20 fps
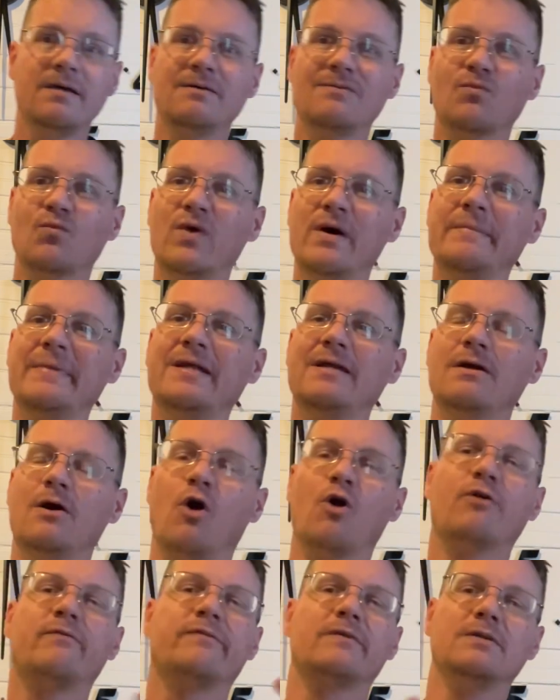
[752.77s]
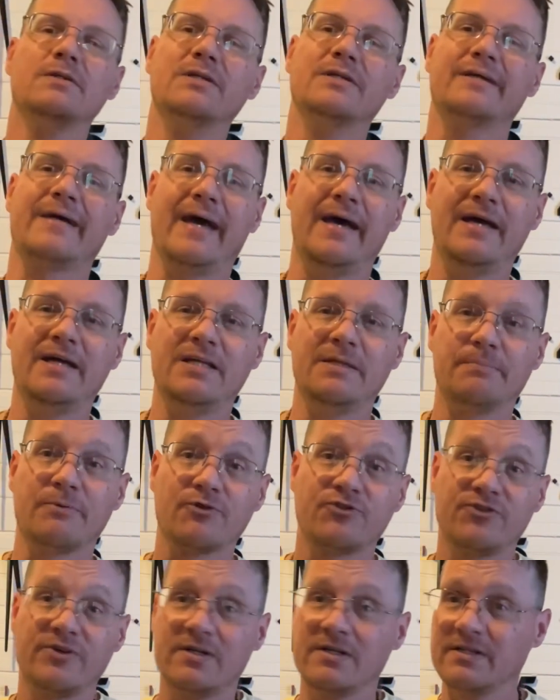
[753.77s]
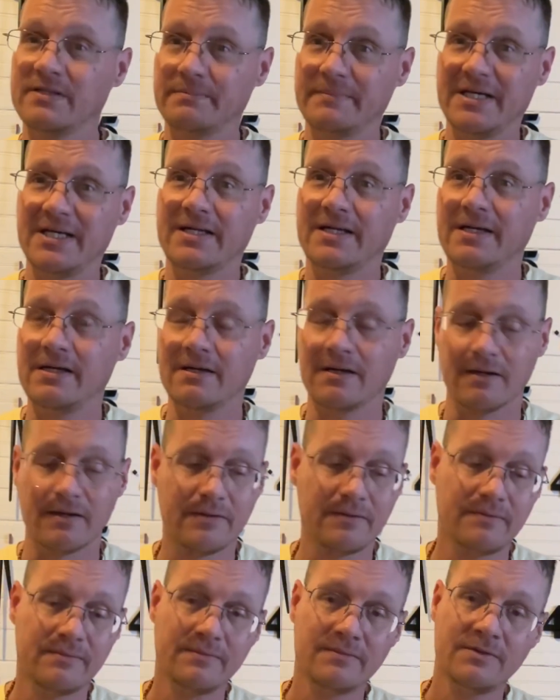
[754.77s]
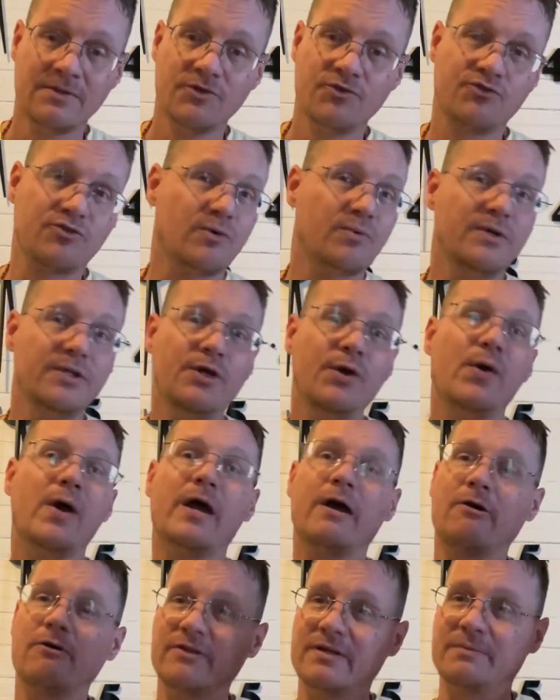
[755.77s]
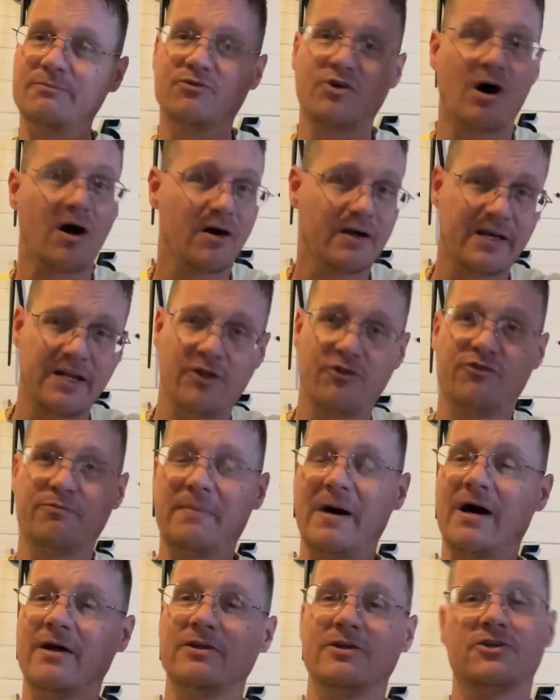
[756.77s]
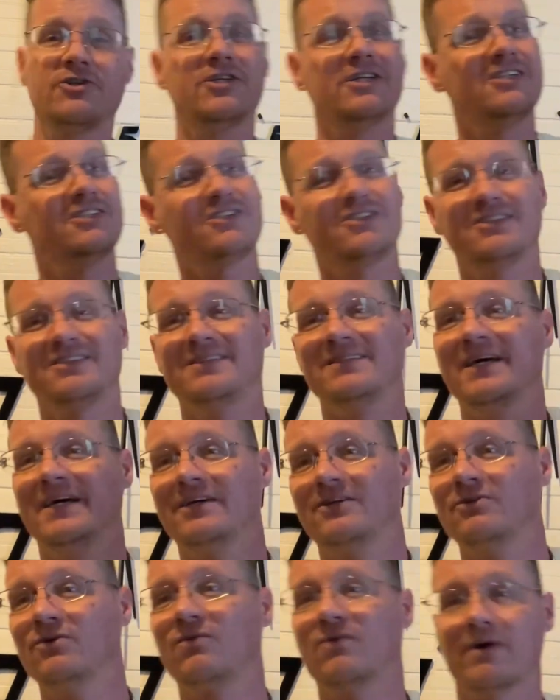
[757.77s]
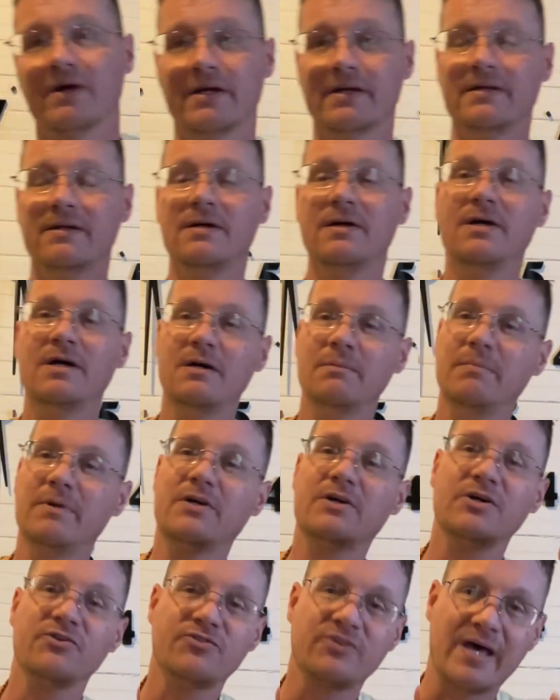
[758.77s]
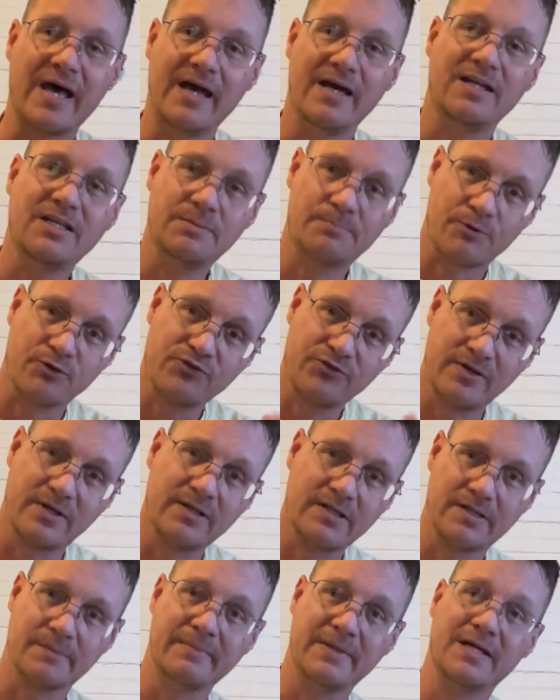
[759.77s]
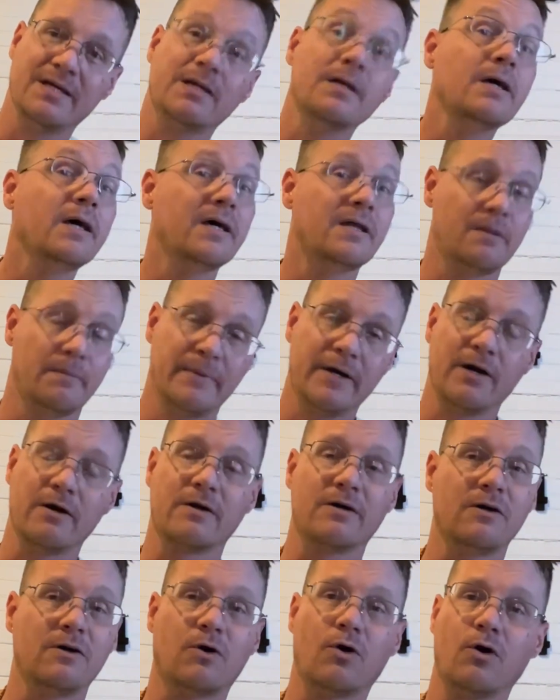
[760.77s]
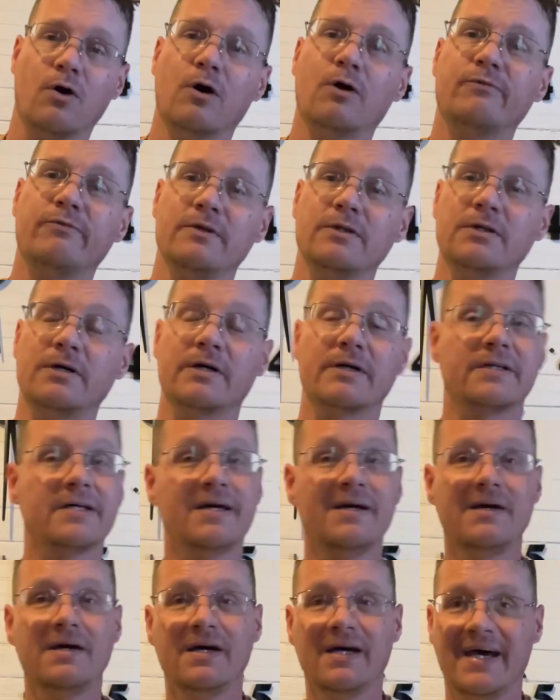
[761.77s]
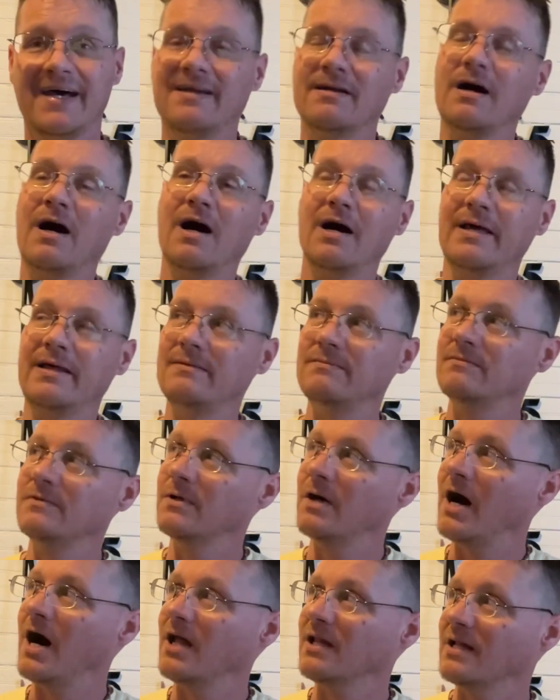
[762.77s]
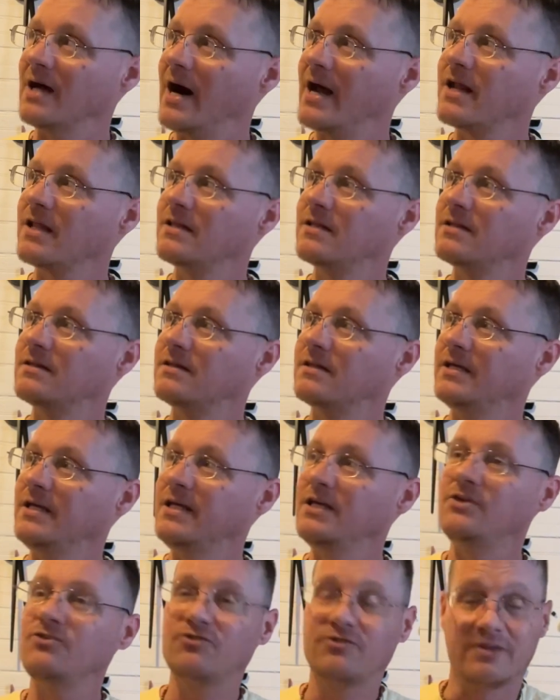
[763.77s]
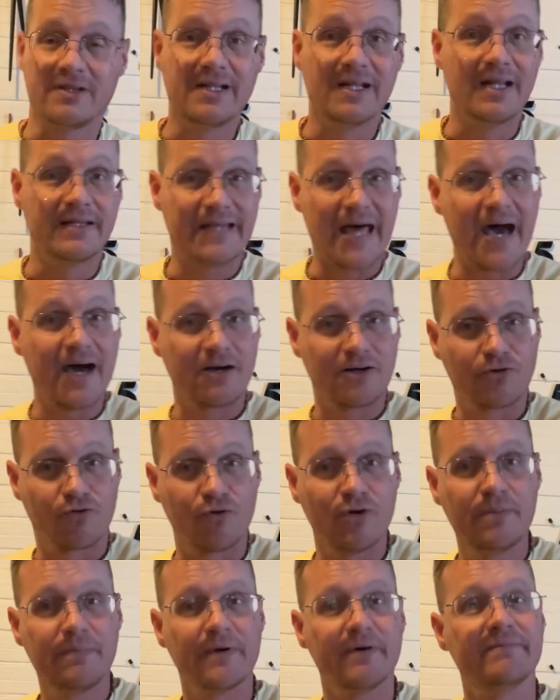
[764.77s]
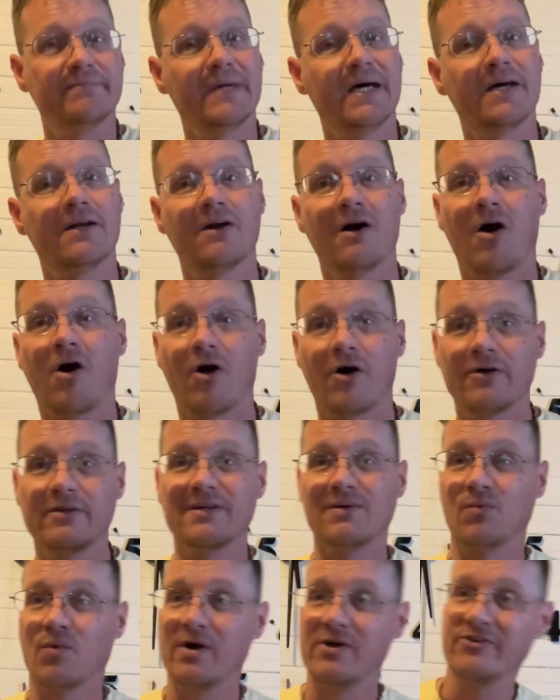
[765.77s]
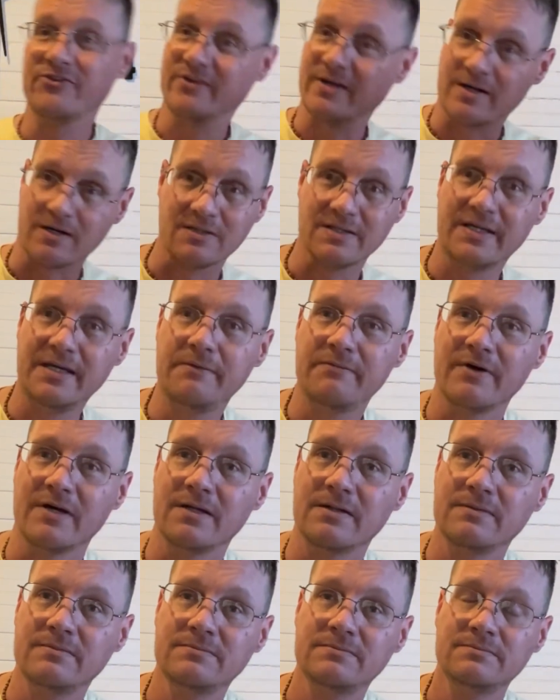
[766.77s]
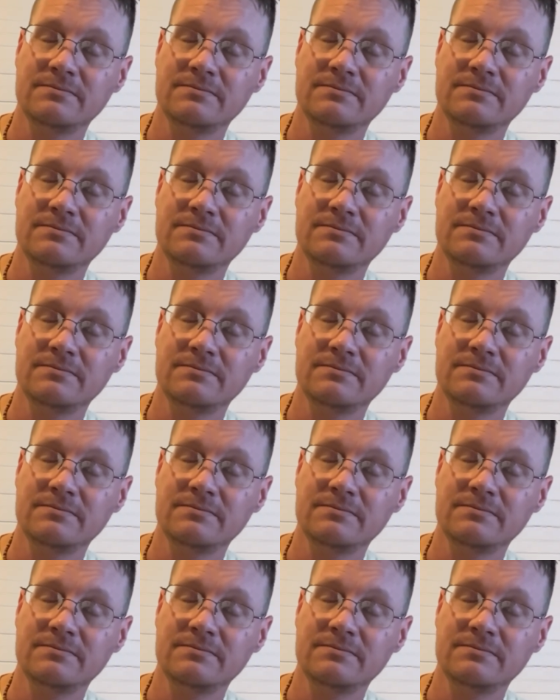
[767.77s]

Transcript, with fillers: Women overlook eighty percent of the men here. So when you hear them talking and spouting their shit, just ignore it. Because eighty percent of the men in America are overlooked. And a lot of these, that group of men are the ones that are leaving.